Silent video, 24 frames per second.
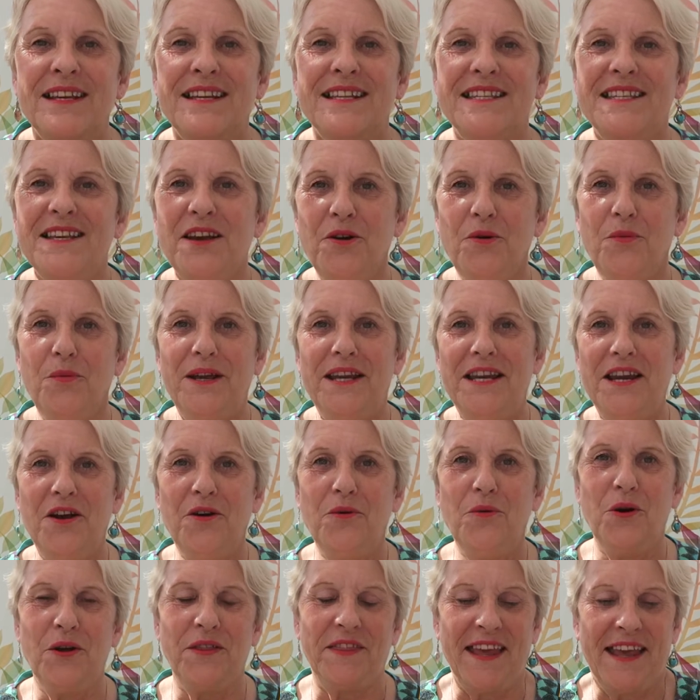So we
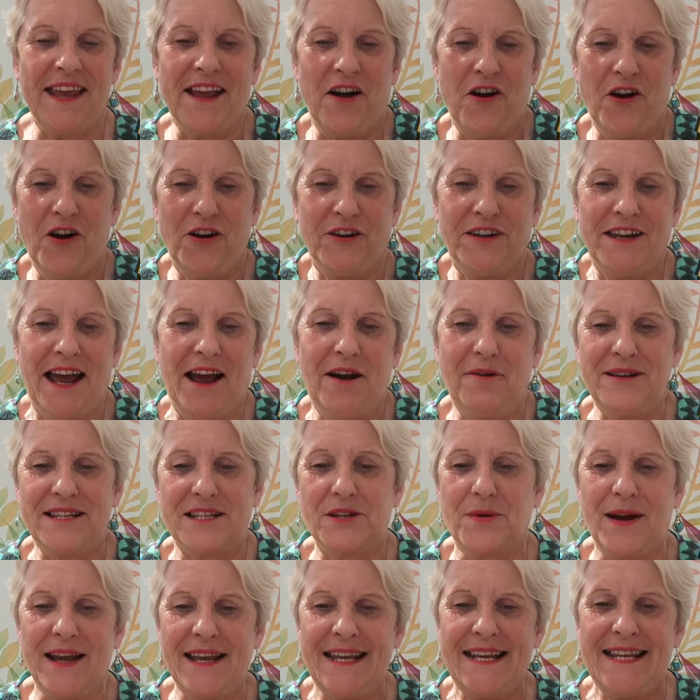know what they are now, it's
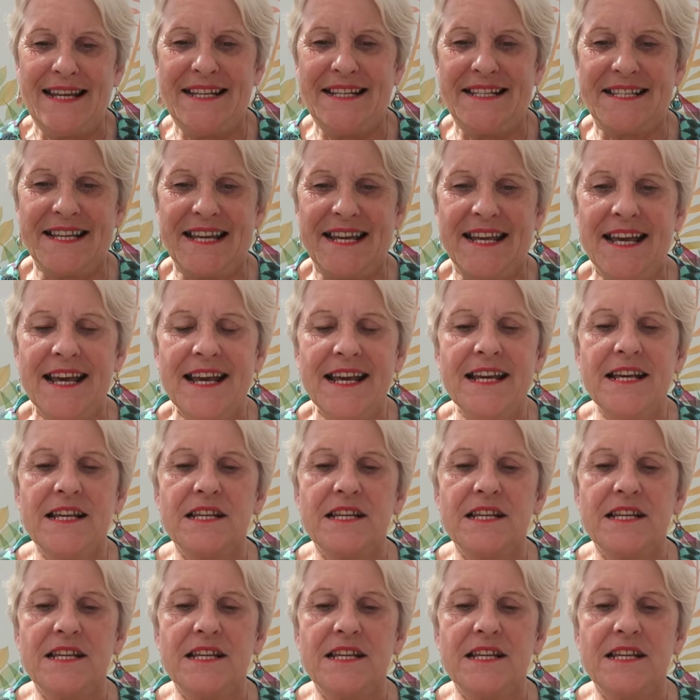quite easy.